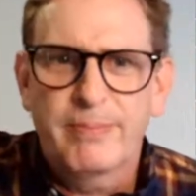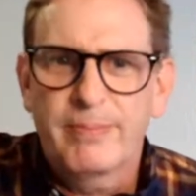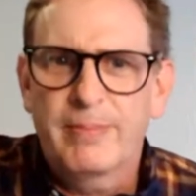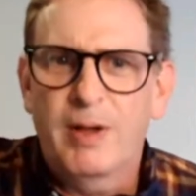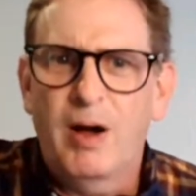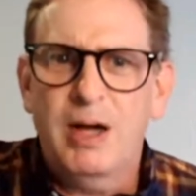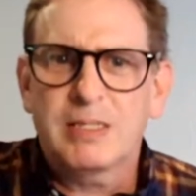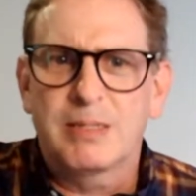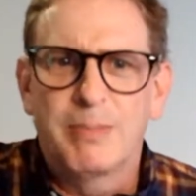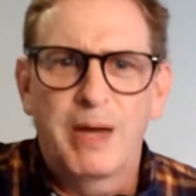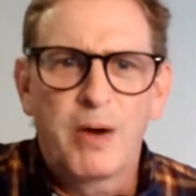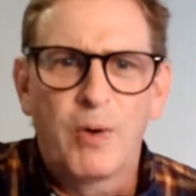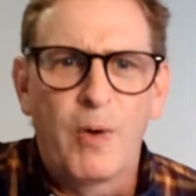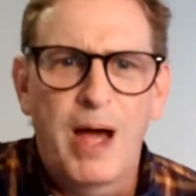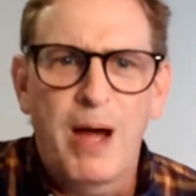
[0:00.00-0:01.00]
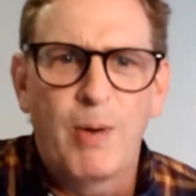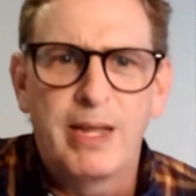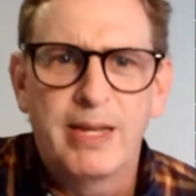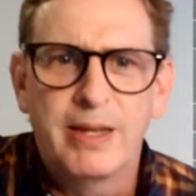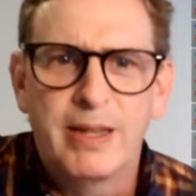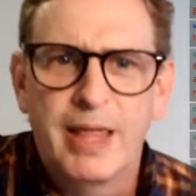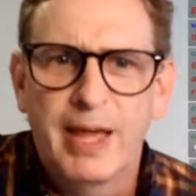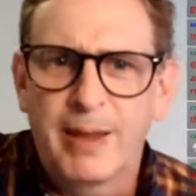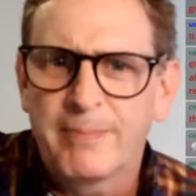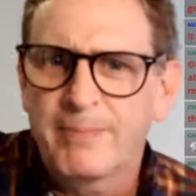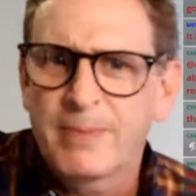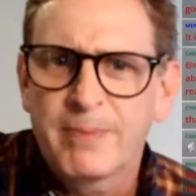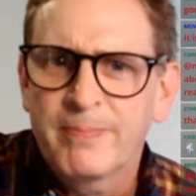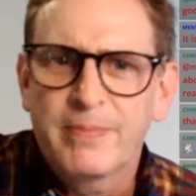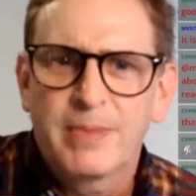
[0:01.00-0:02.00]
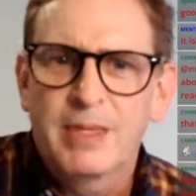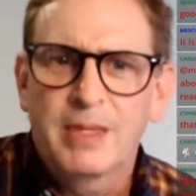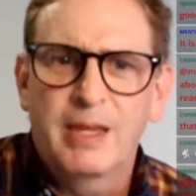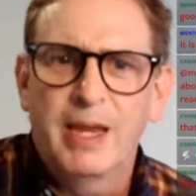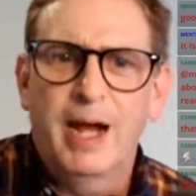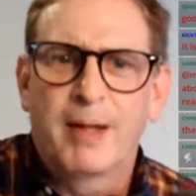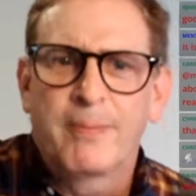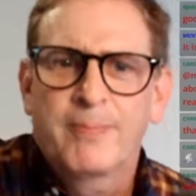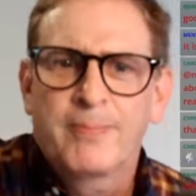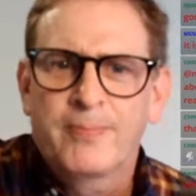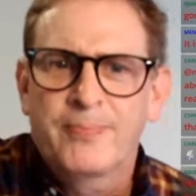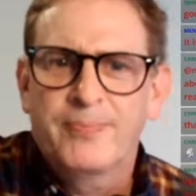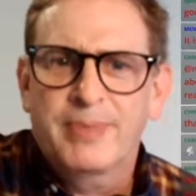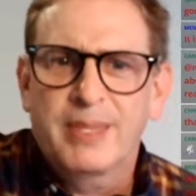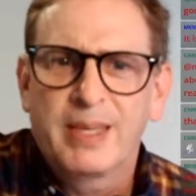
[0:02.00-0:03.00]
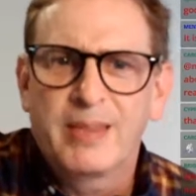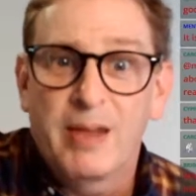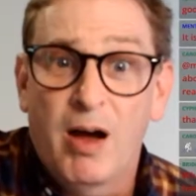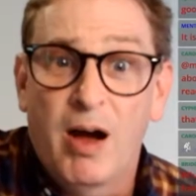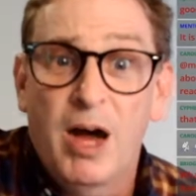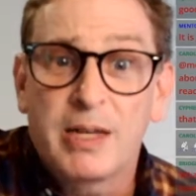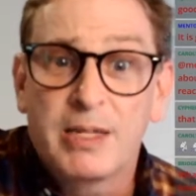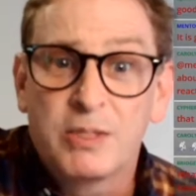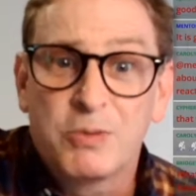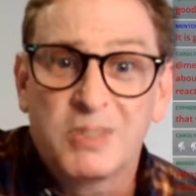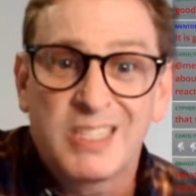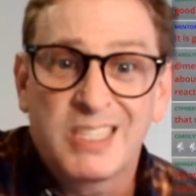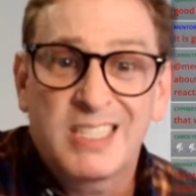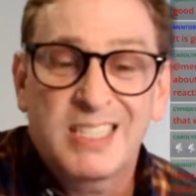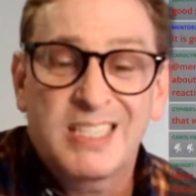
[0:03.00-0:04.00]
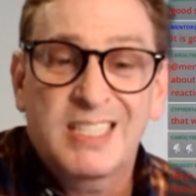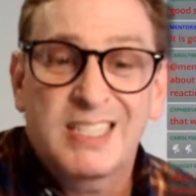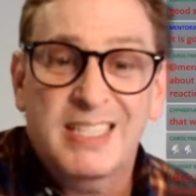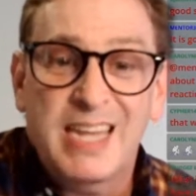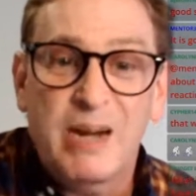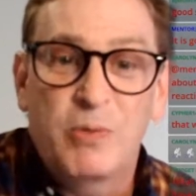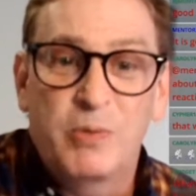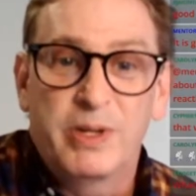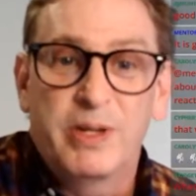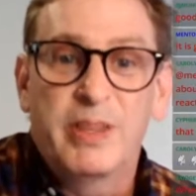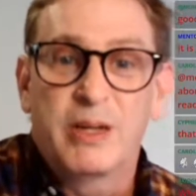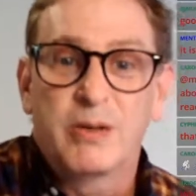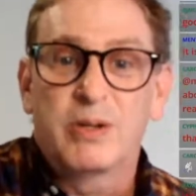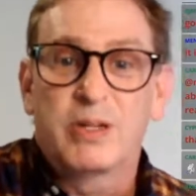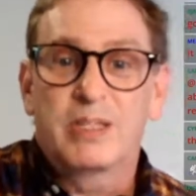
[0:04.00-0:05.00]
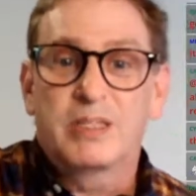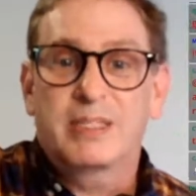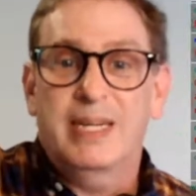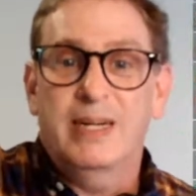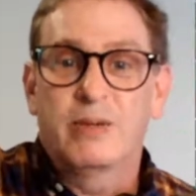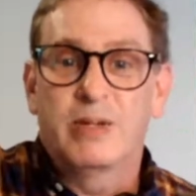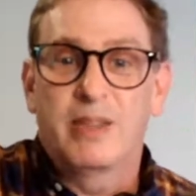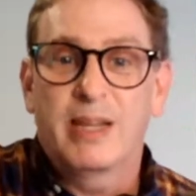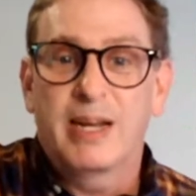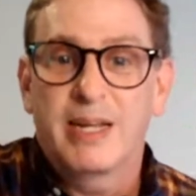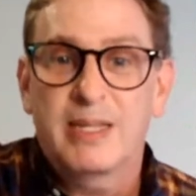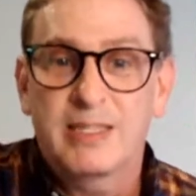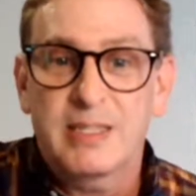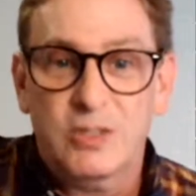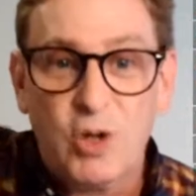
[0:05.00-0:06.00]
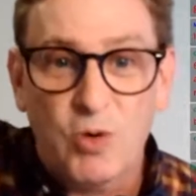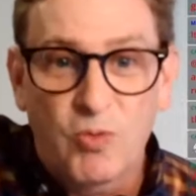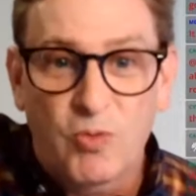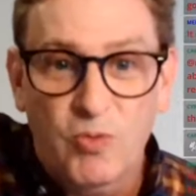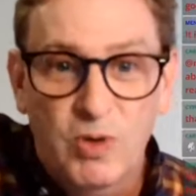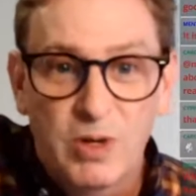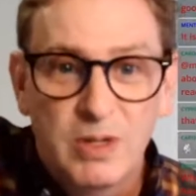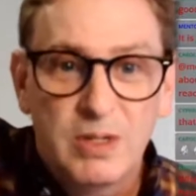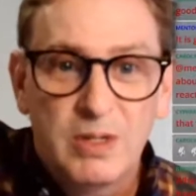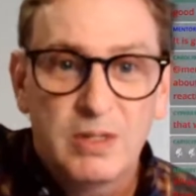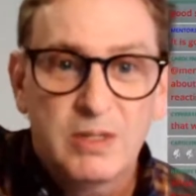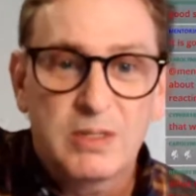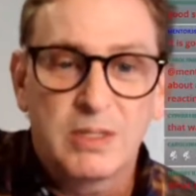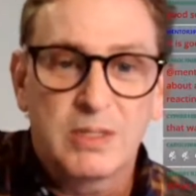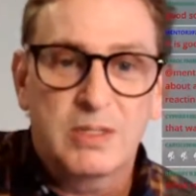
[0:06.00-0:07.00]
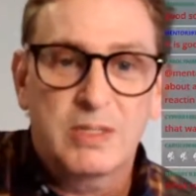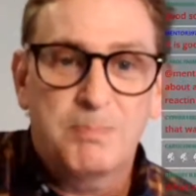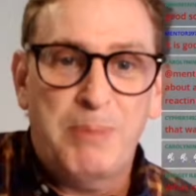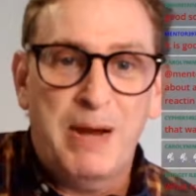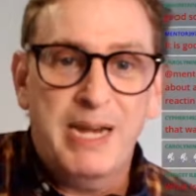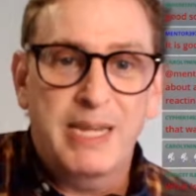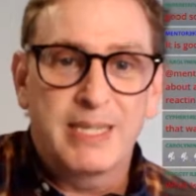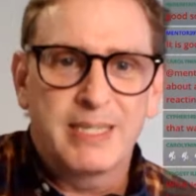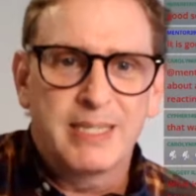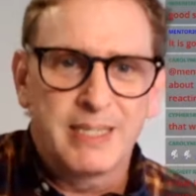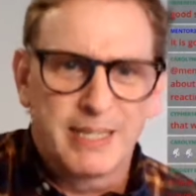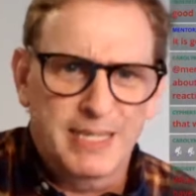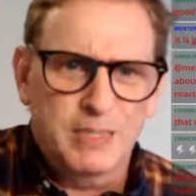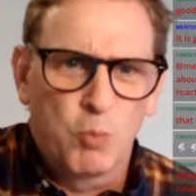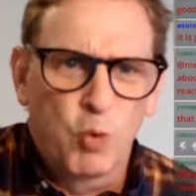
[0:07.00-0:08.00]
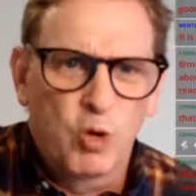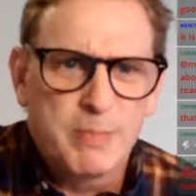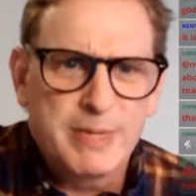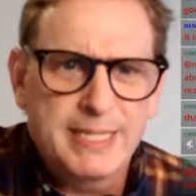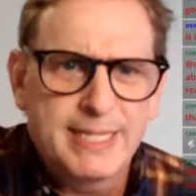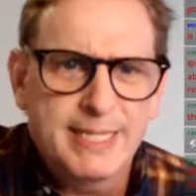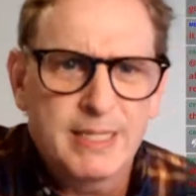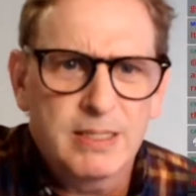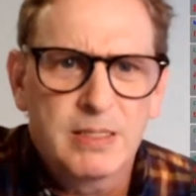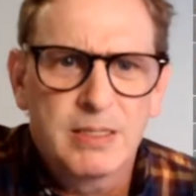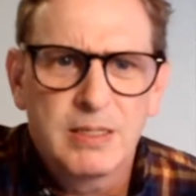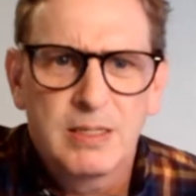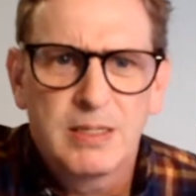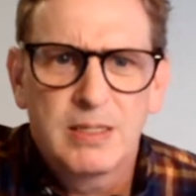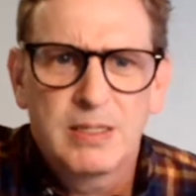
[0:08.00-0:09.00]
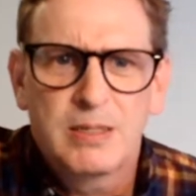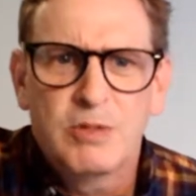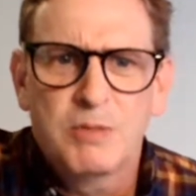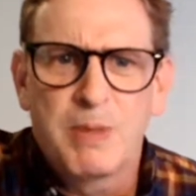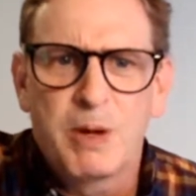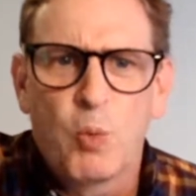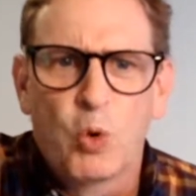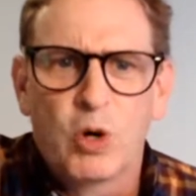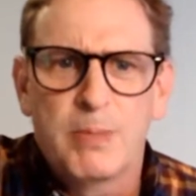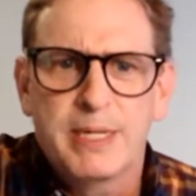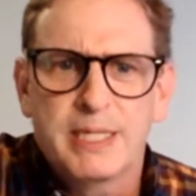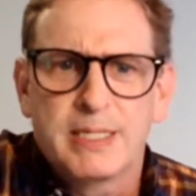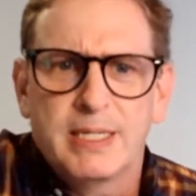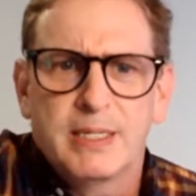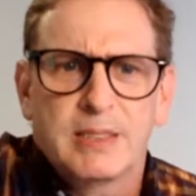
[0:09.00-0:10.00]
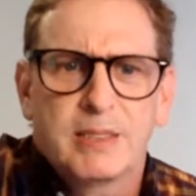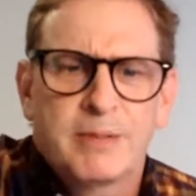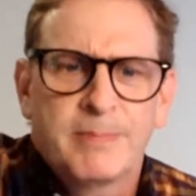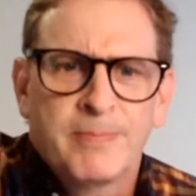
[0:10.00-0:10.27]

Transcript: Awesome. I don't know how I did that. Yeah. The audience was astounded. They were astounded that I had such spidey sense. I guess wormy sense. Use my wormy sense.